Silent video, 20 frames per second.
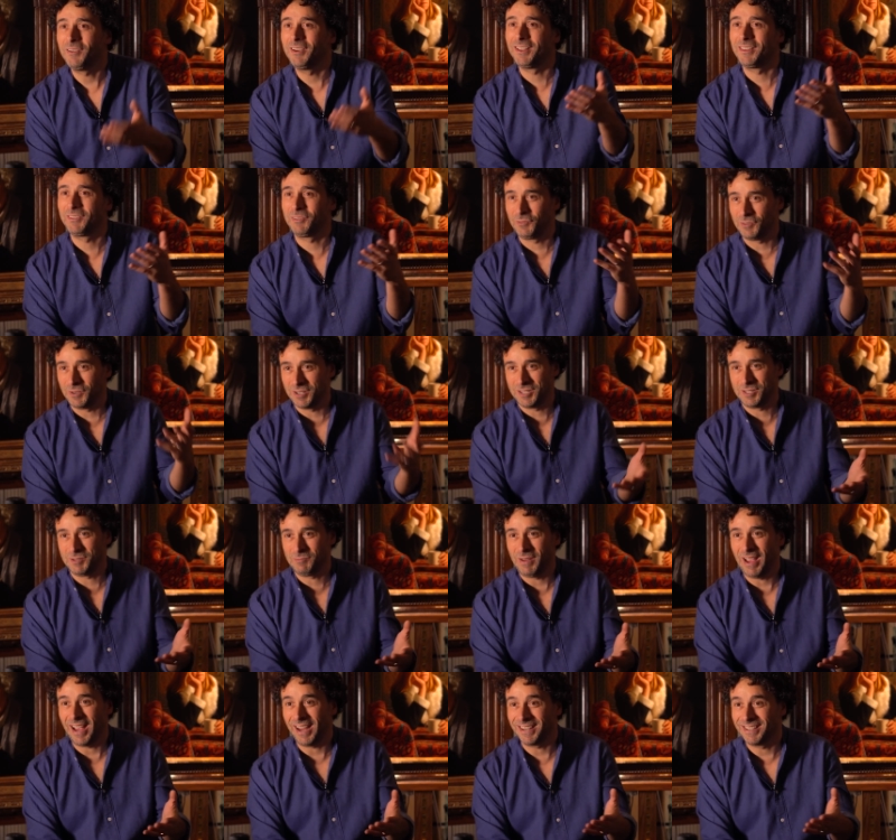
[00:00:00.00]
with fridge
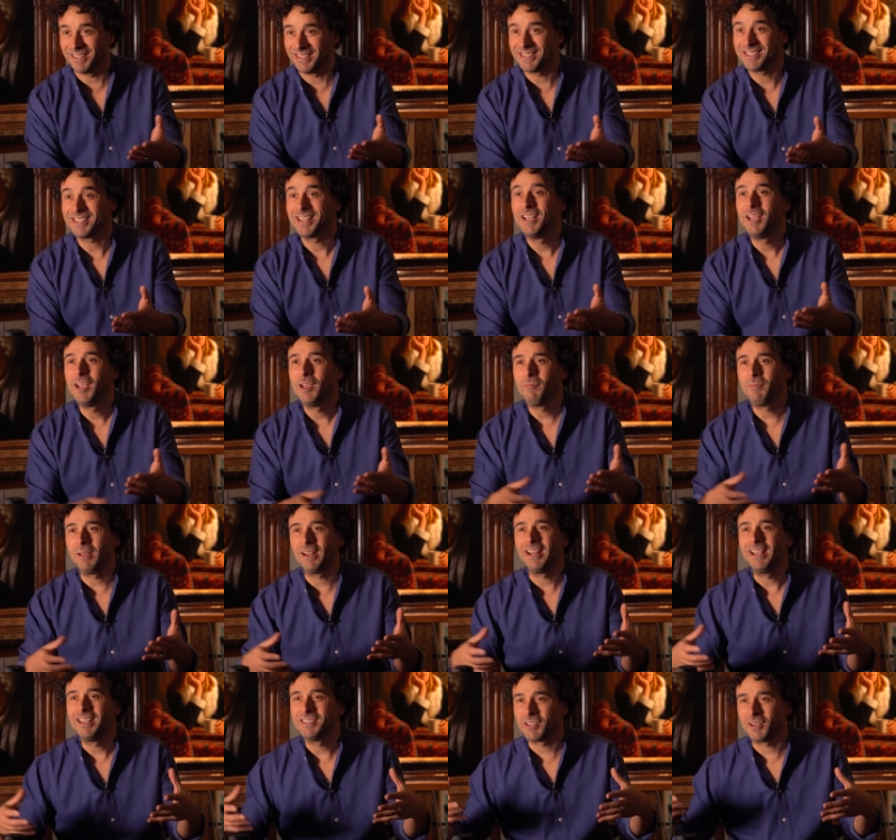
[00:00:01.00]
magnets.
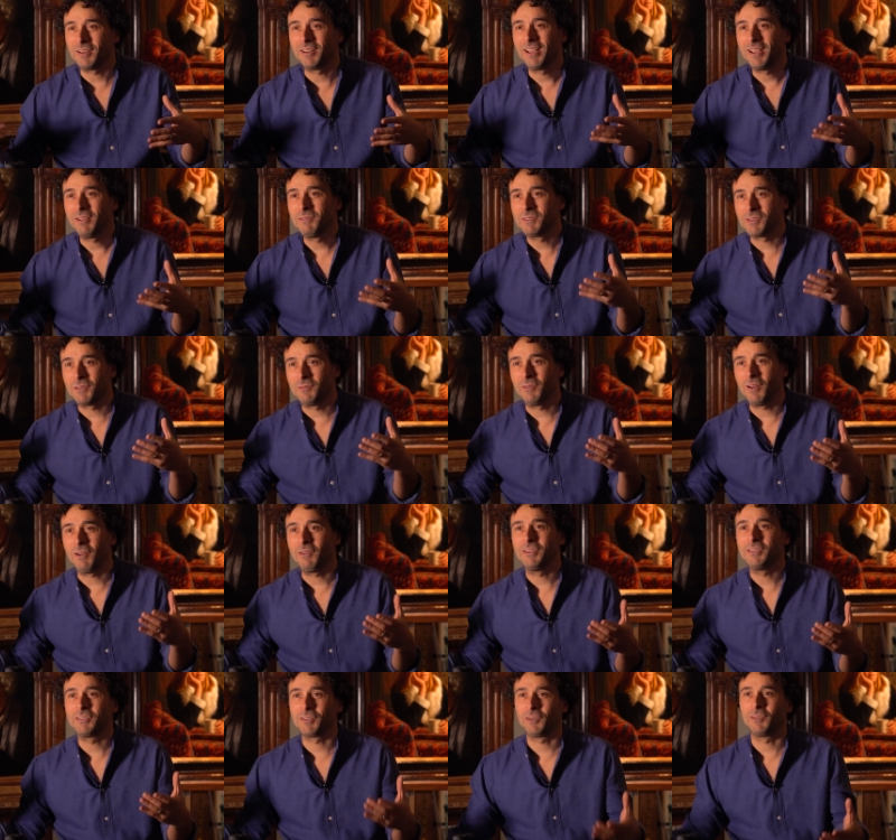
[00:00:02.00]
So it was a
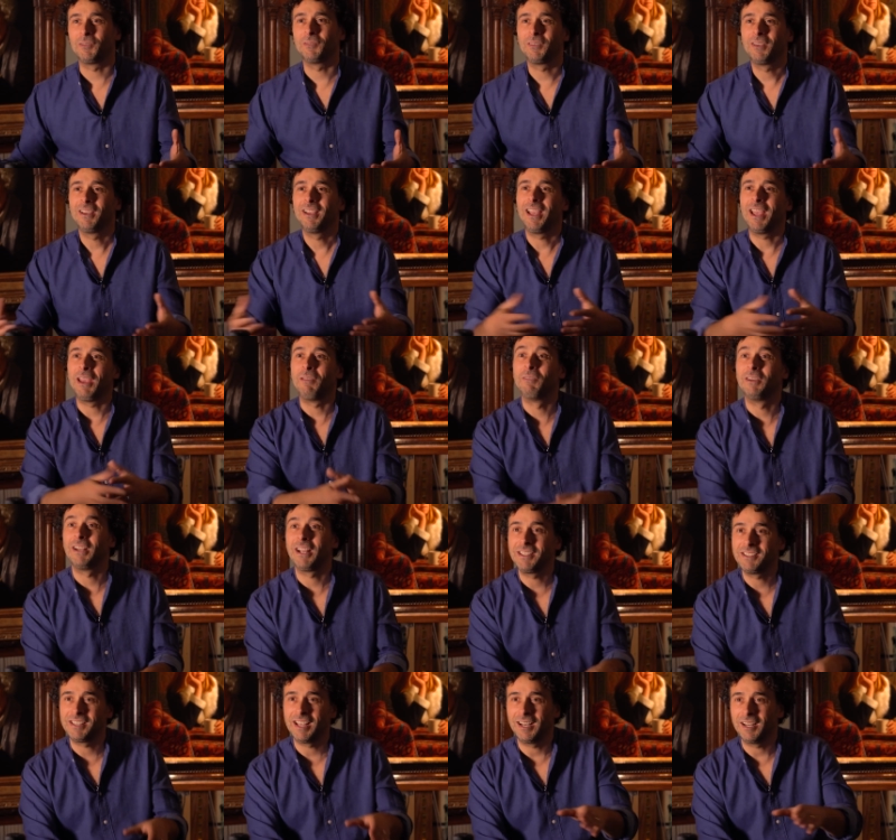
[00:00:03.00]
very sort of everyday
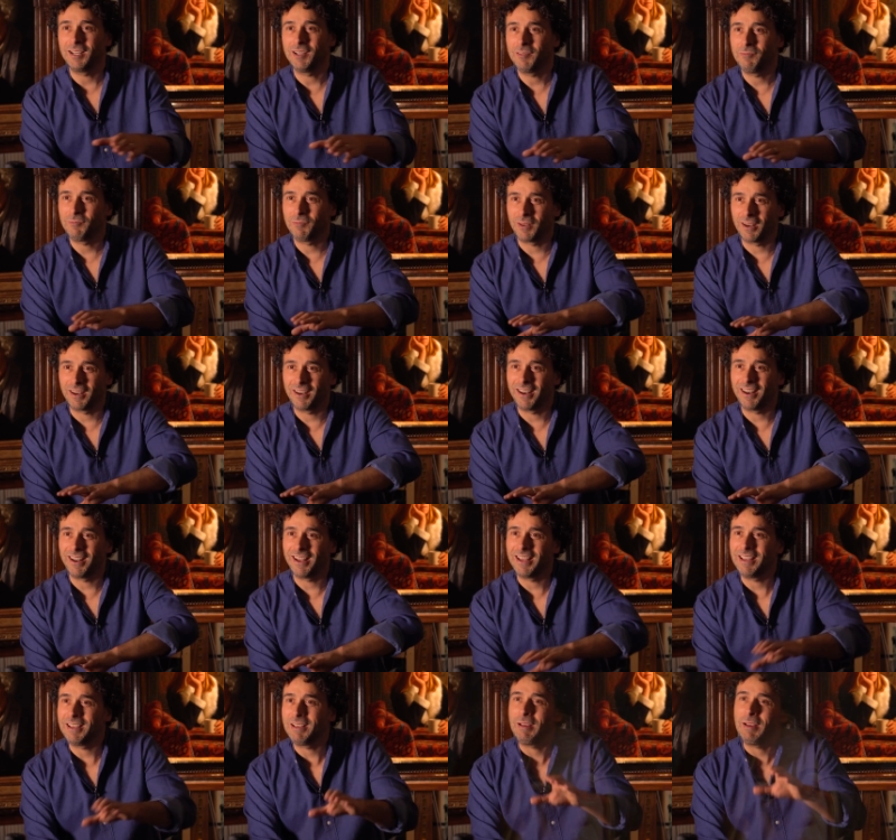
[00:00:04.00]
setting. But
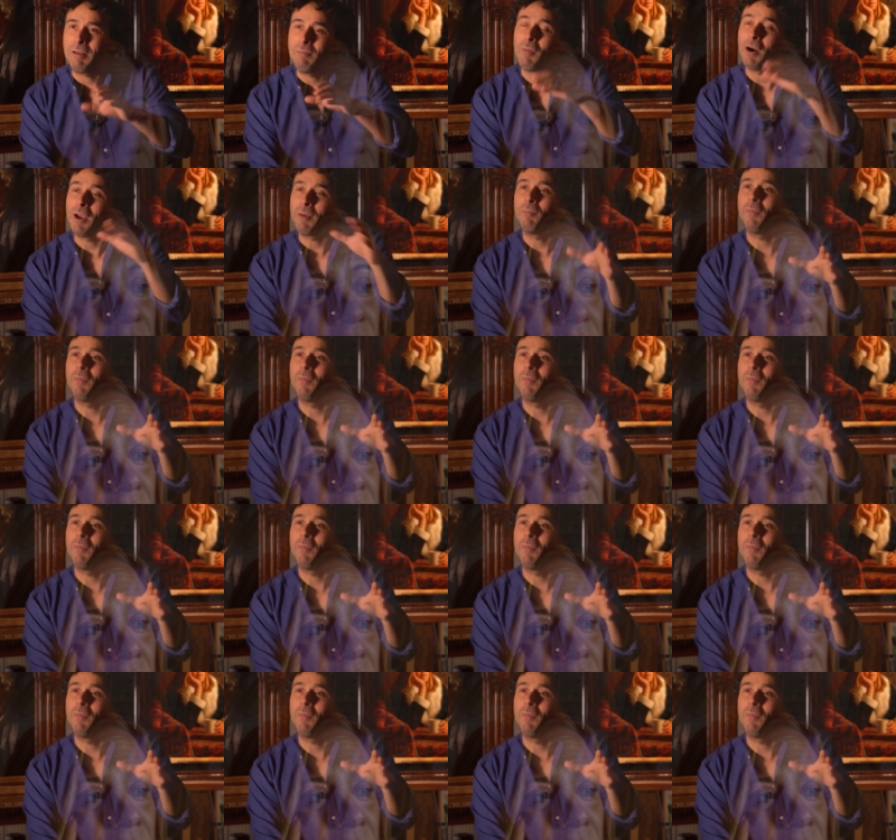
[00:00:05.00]
in my